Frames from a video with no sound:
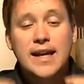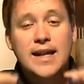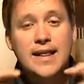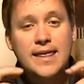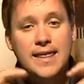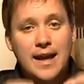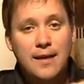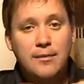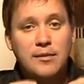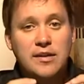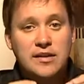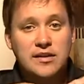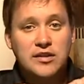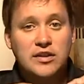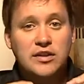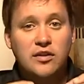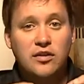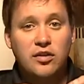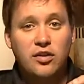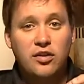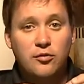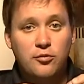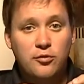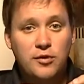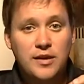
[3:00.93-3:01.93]
That means
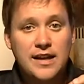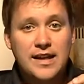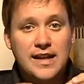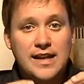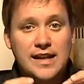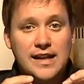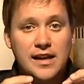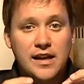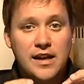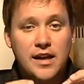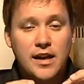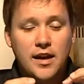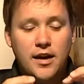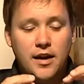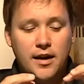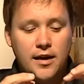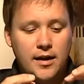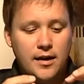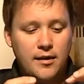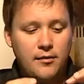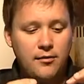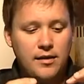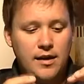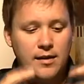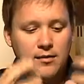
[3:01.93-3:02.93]
3,
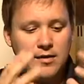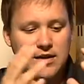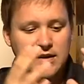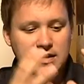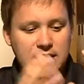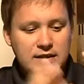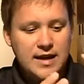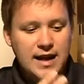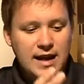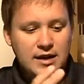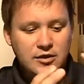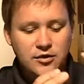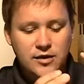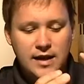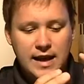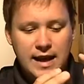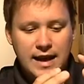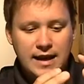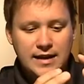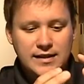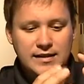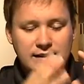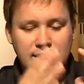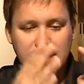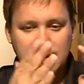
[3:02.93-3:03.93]
that means the natural
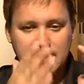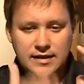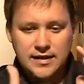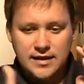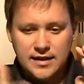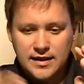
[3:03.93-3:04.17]
accent